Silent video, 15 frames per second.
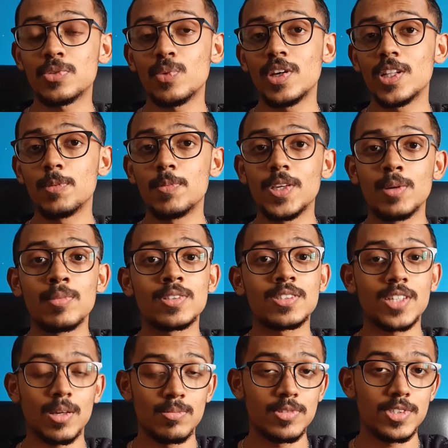where the BMS
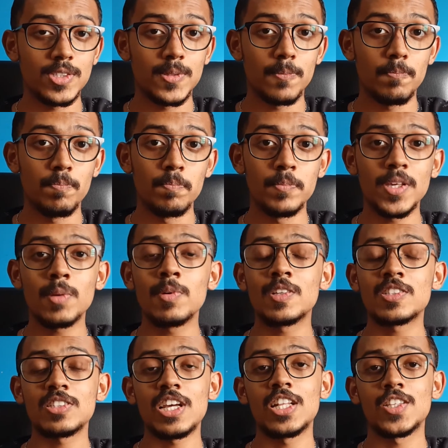comes in. BMS
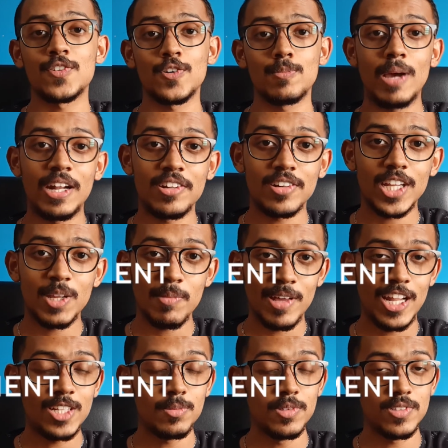stands for Battery
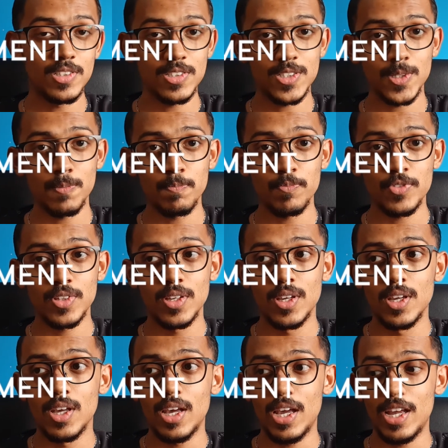Management Systems,
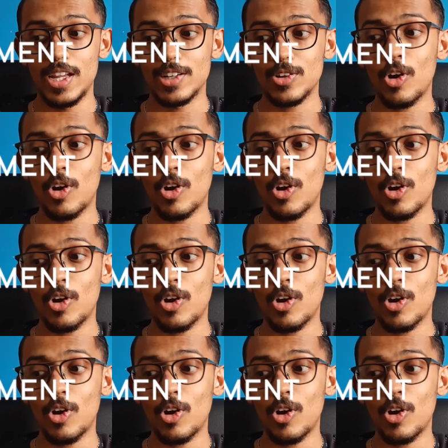and